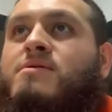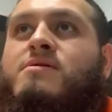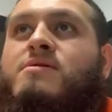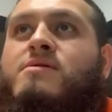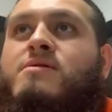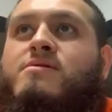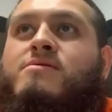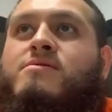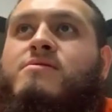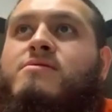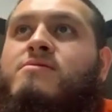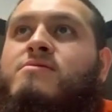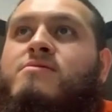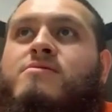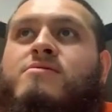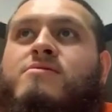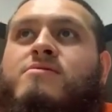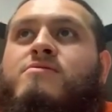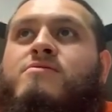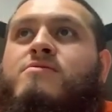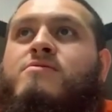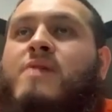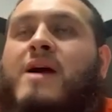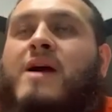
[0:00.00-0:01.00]
you know,
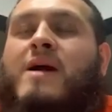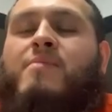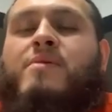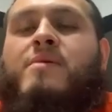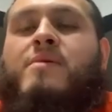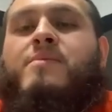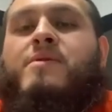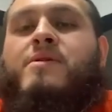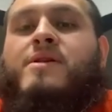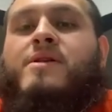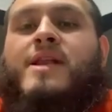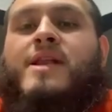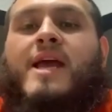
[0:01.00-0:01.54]
you wrap up your